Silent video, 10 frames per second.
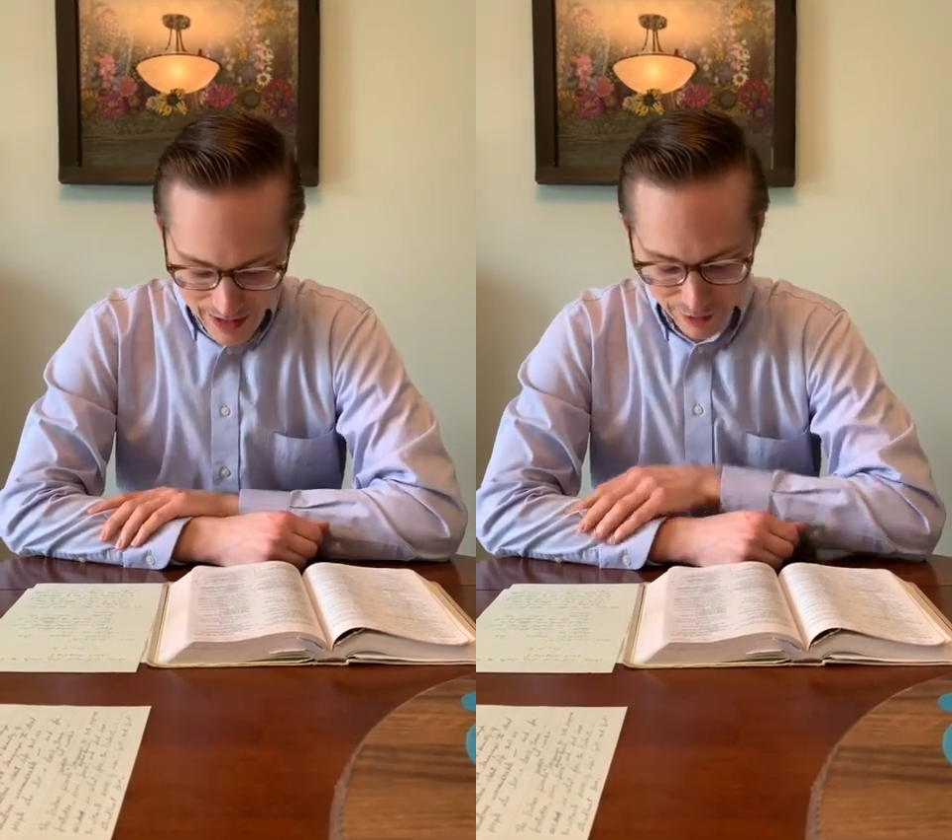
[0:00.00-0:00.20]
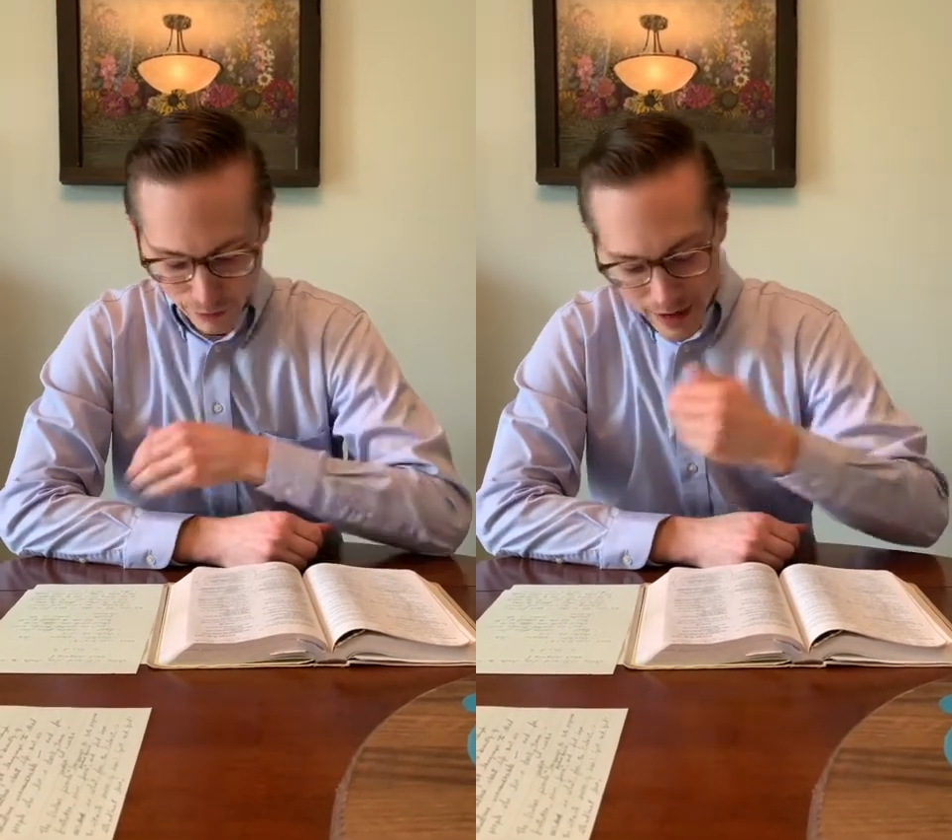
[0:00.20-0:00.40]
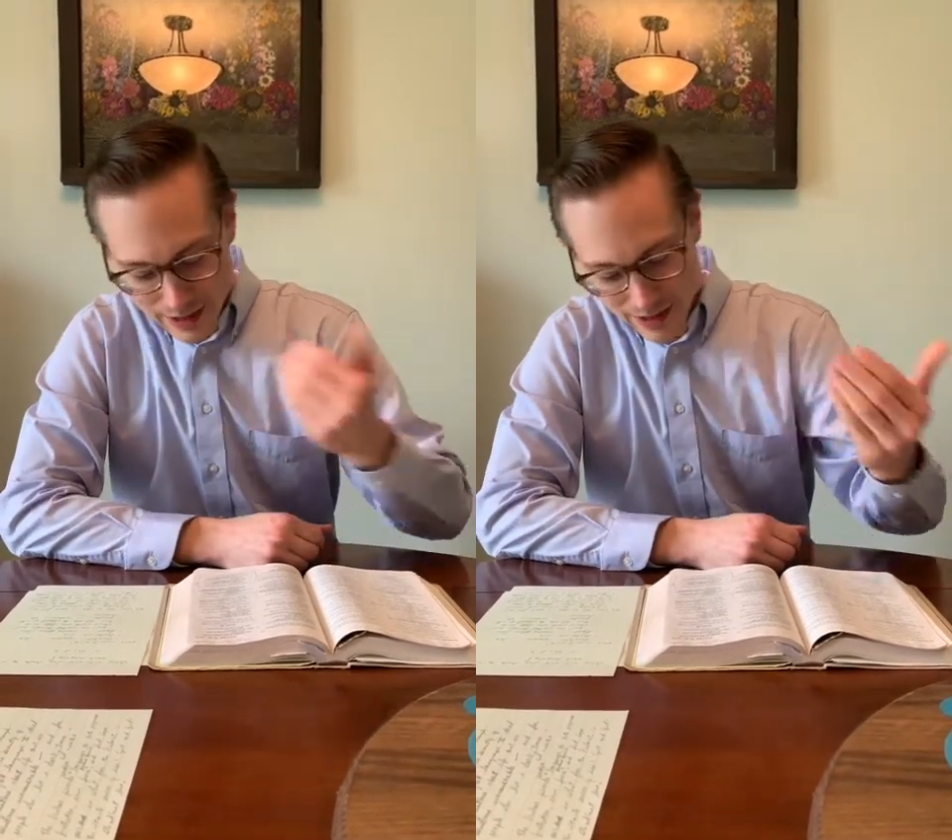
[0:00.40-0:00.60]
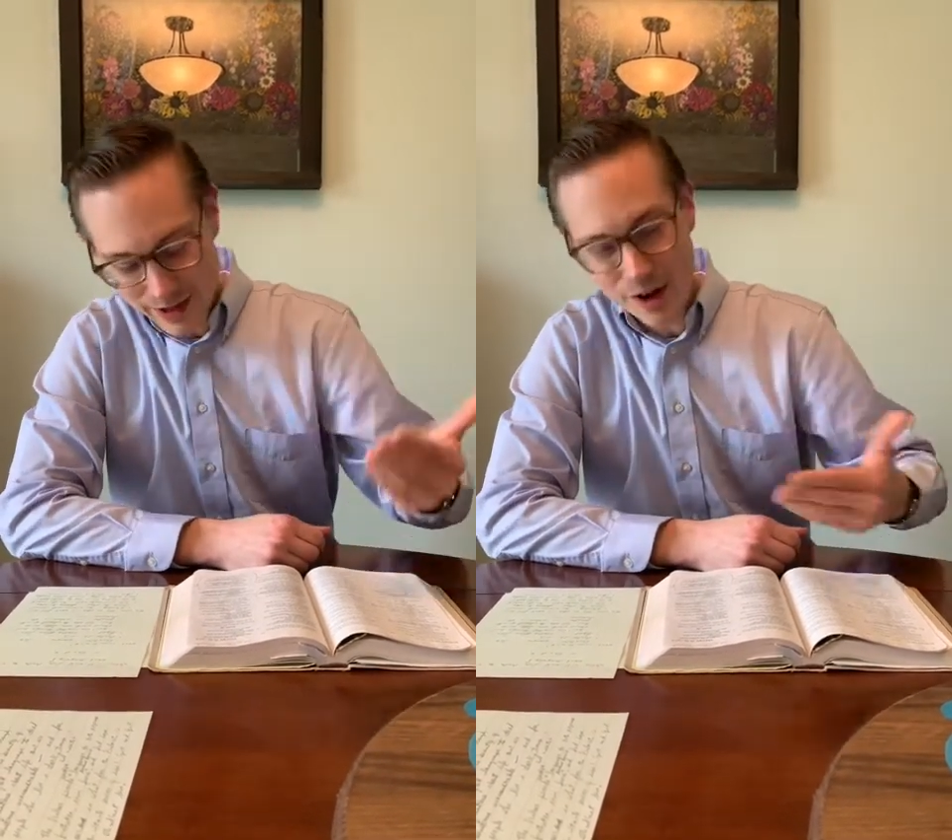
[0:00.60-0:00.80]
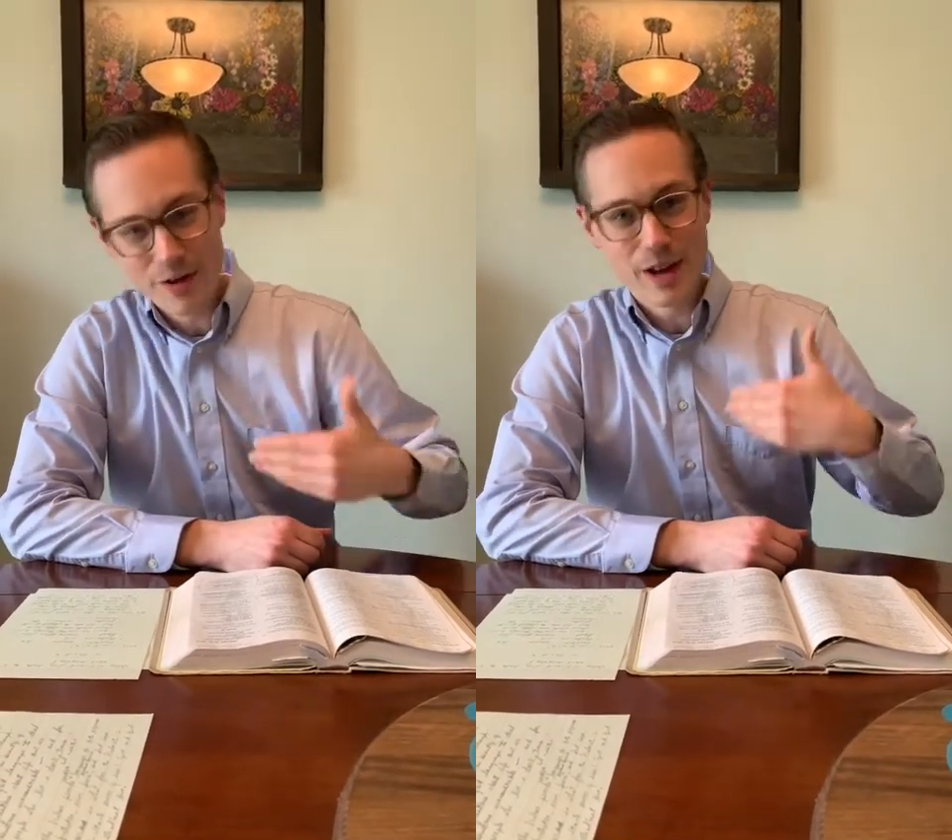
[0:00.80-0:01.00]

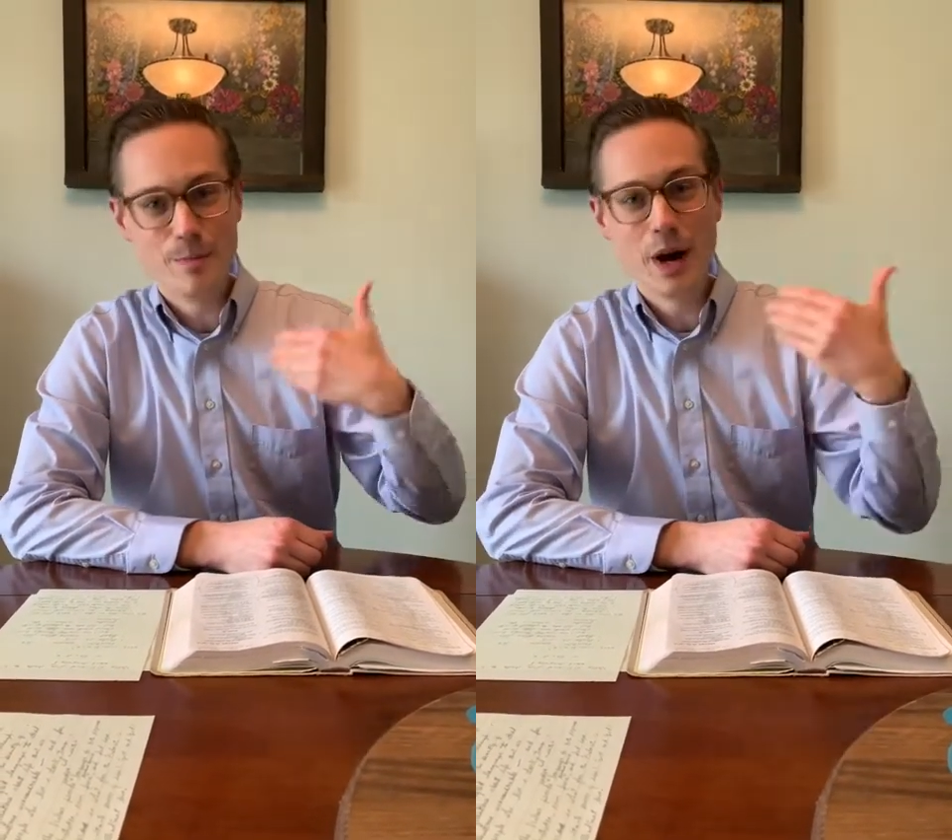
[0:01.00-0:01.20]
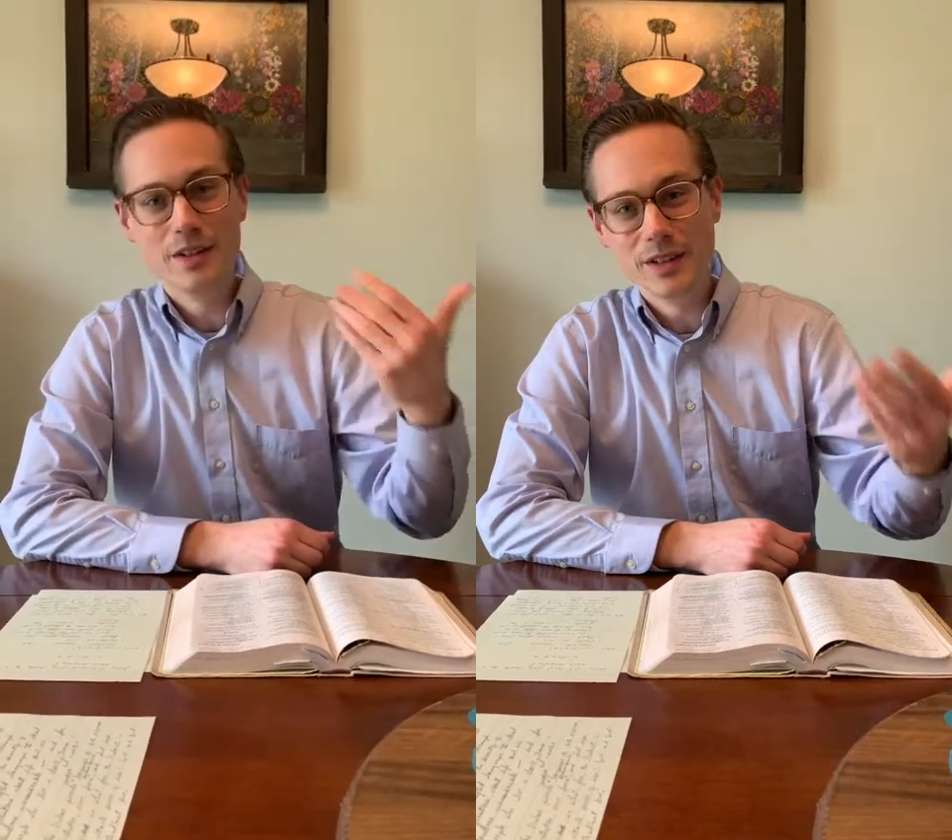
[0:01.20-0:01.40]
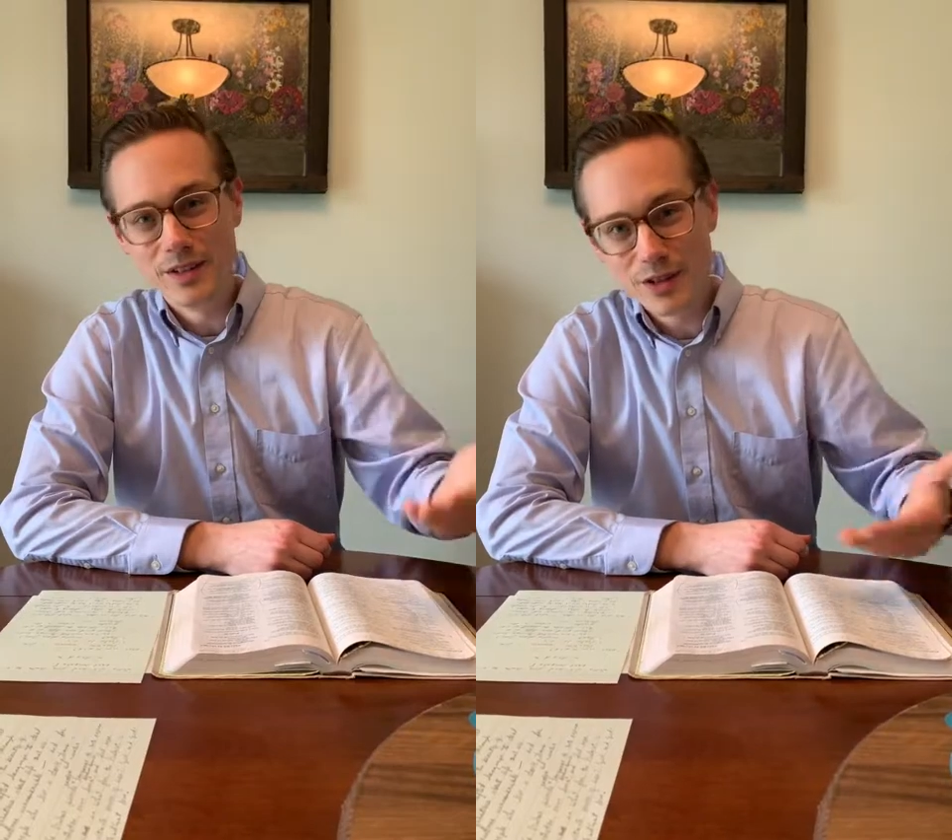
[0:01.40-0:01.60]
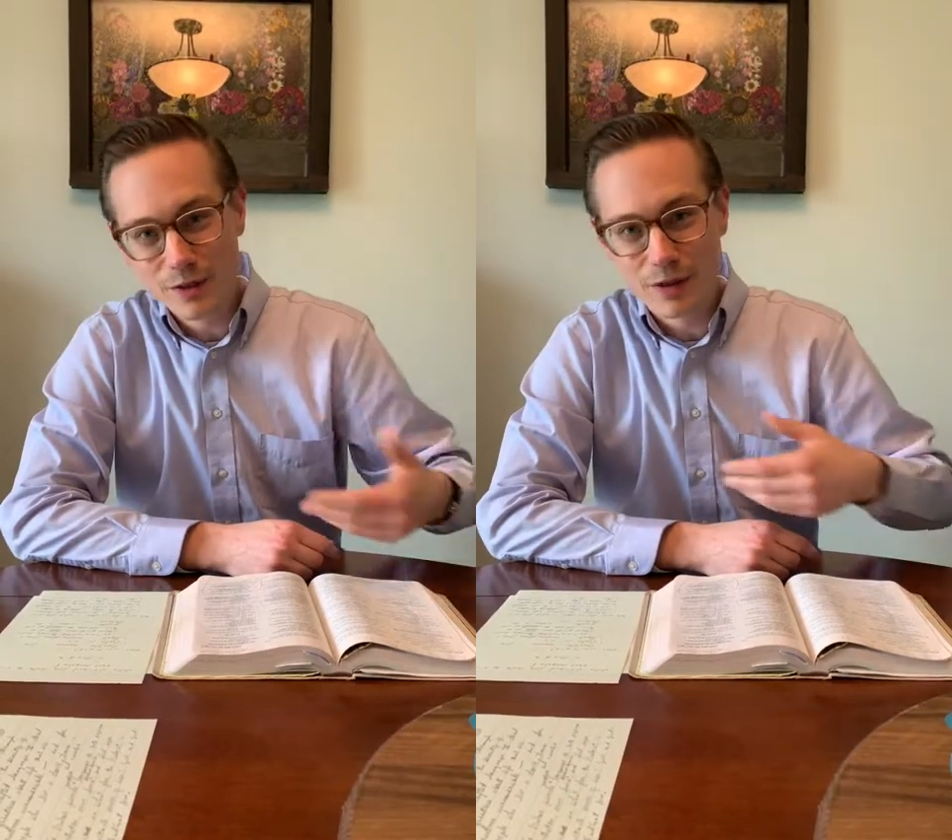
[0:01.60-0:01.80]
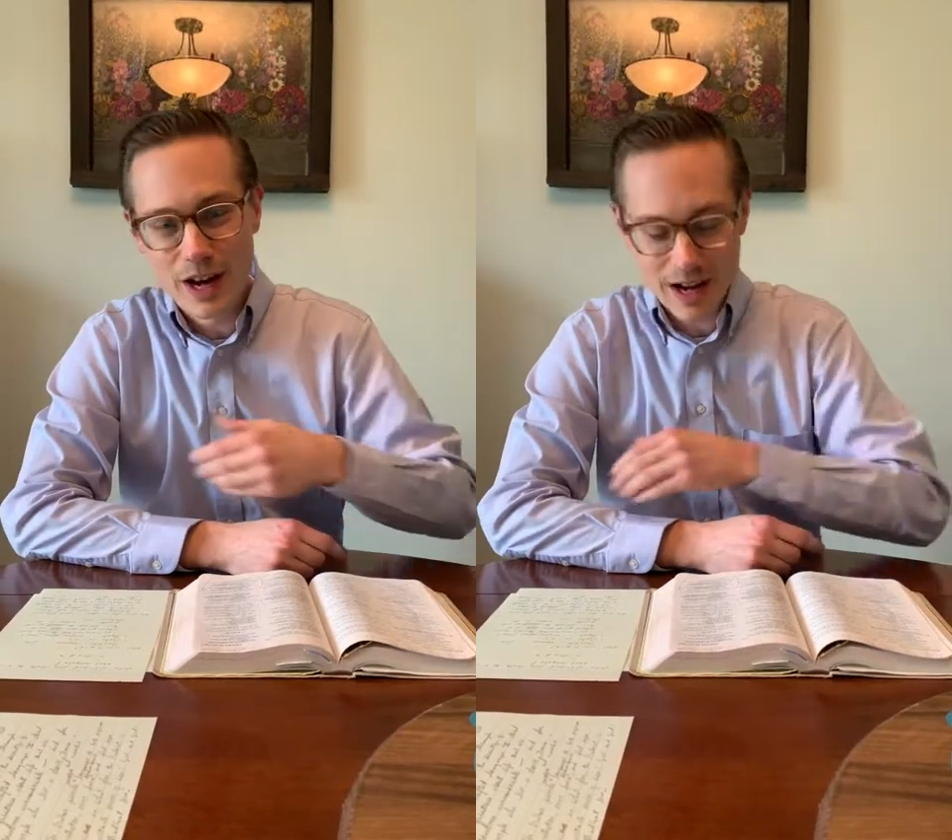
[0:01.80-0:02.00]
feasting on the abundance
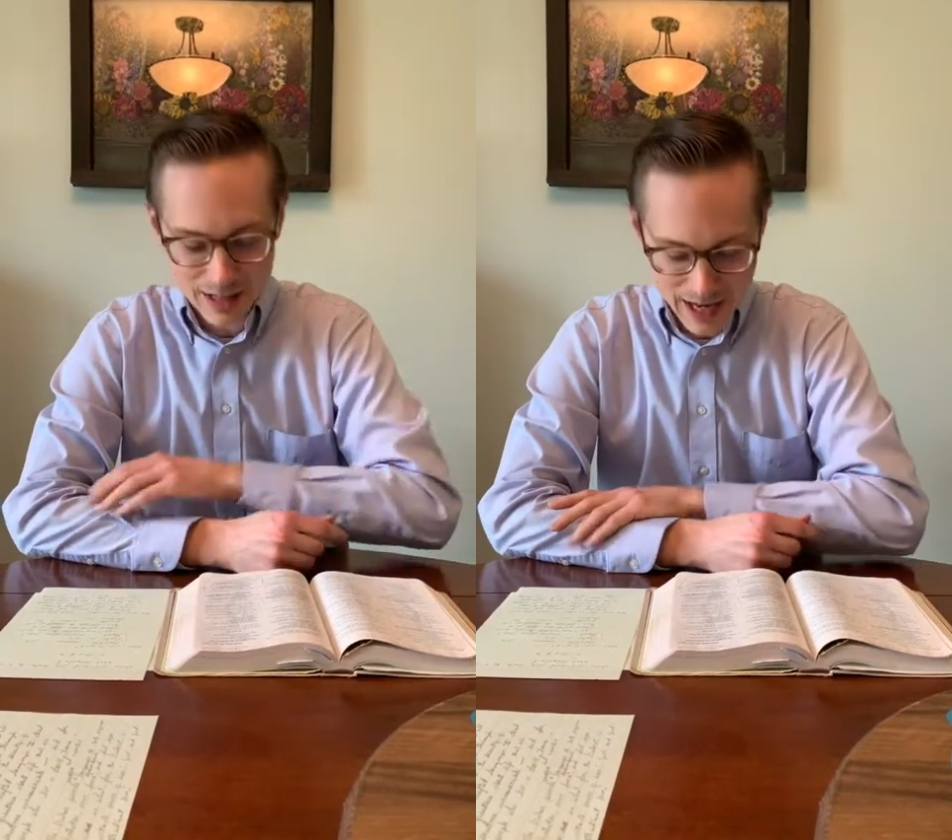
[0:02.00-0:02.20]
of God's